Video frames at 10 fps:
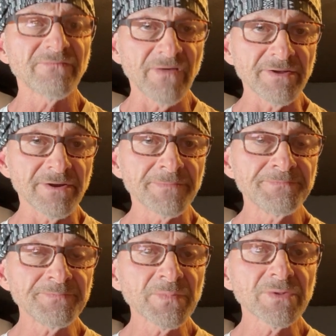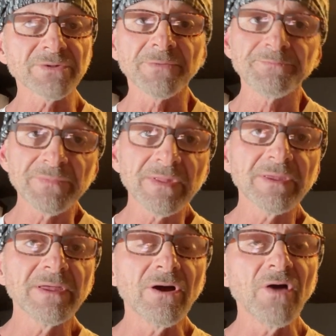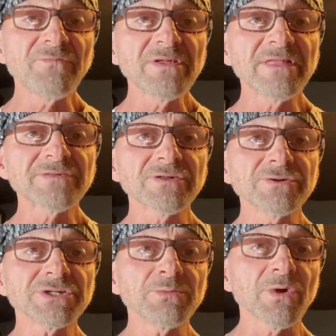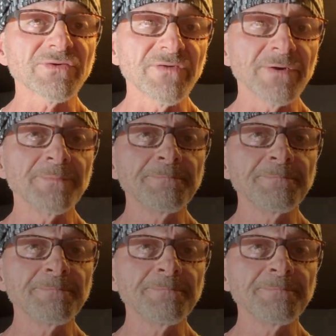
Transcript: failure. So hopefully that solution works for you.